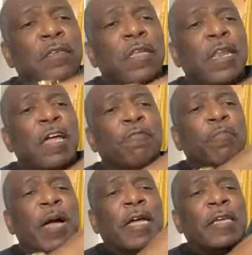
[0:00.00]
The
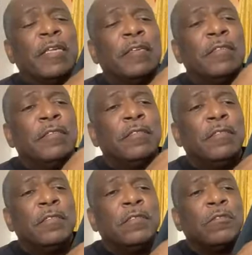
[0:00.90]
left pocket.
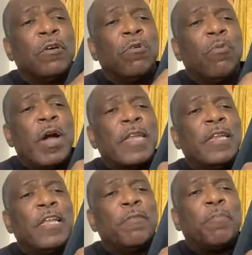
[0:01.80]
Why
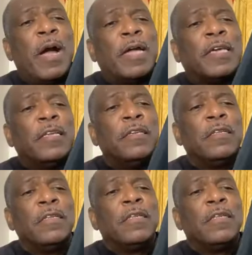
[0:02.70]
the left pocket?